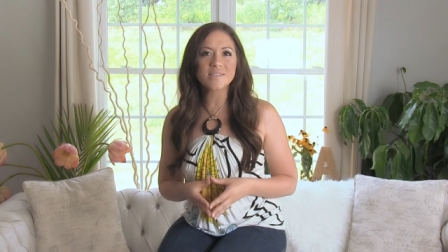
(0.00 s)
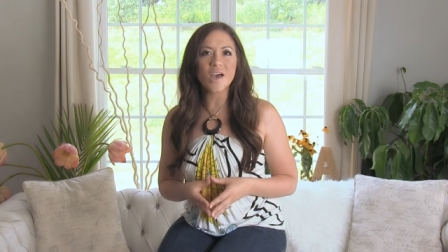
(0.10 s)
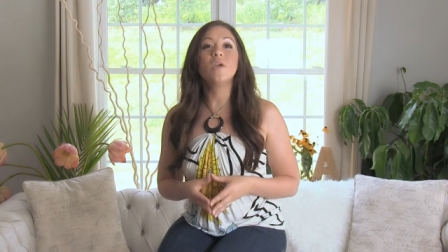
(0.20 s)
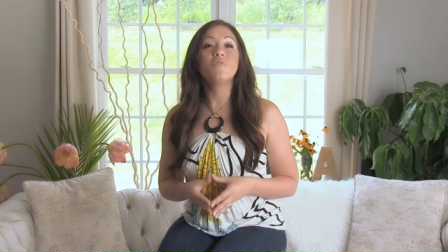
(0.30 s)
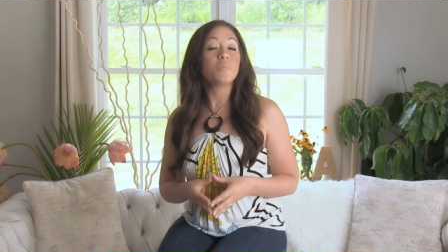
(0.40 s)

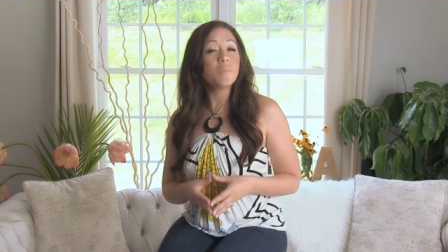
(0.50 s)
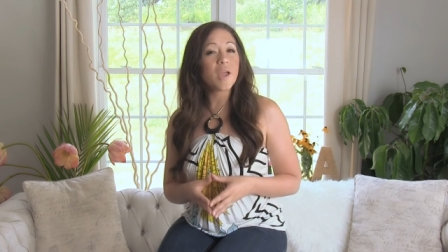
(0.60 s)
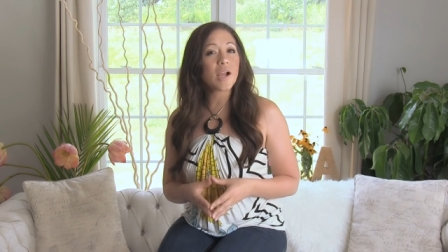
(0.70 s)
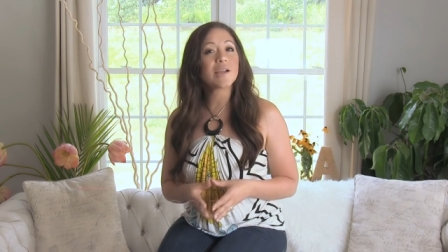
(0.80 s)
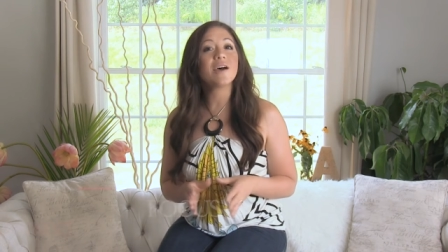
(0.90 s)
we've
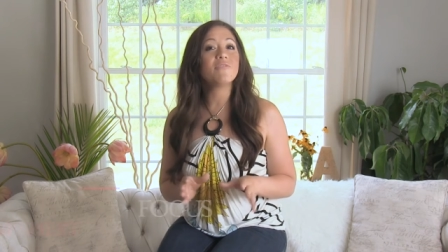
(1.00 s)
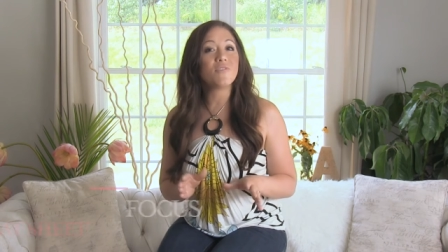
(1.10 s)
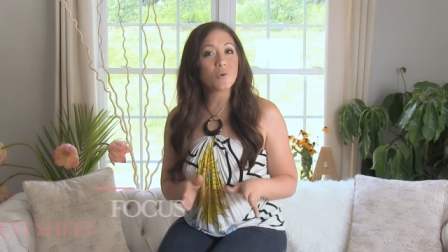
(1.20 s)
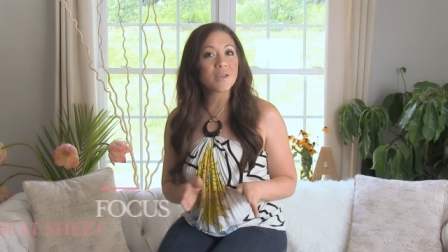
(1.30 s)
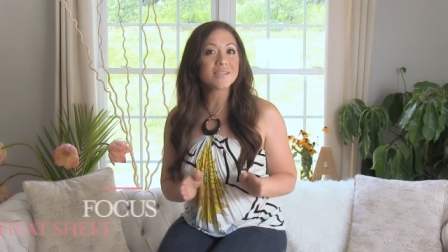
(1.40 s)
prepared a
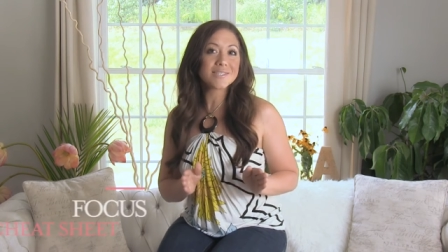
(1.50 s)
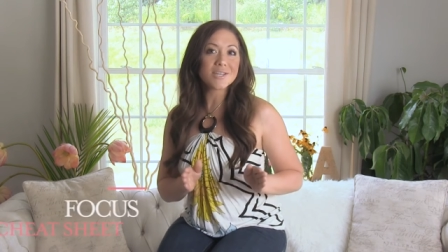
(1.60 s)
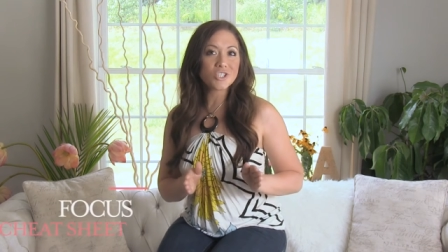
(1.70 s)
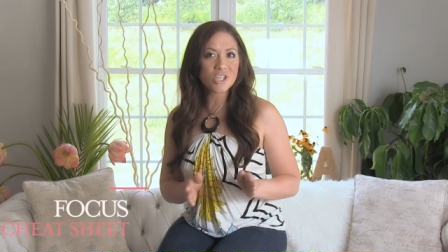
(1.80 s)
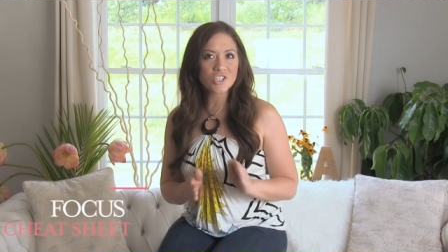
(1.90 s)
focus
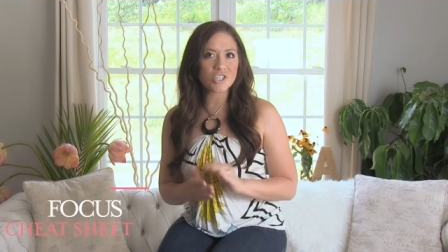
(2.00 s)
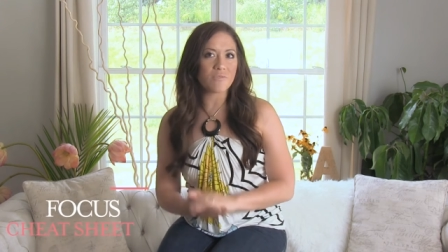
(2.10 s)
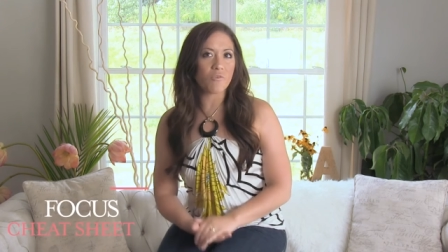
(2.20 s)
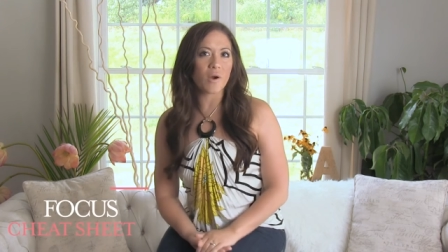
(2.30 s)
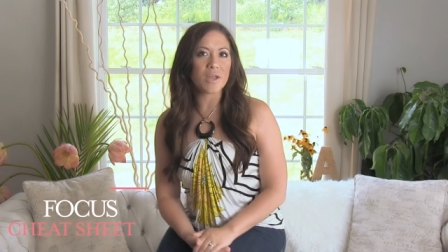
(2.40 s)
cheat
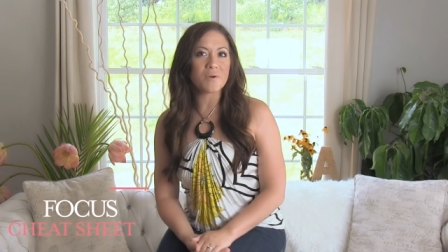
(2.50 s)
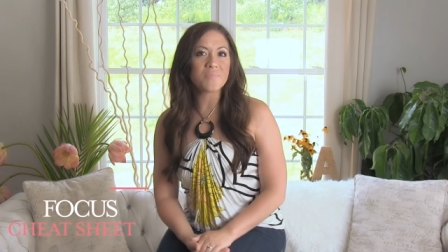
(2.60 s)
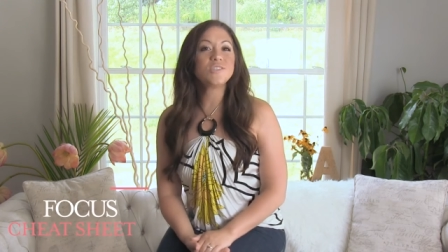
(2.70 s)
sheet for you.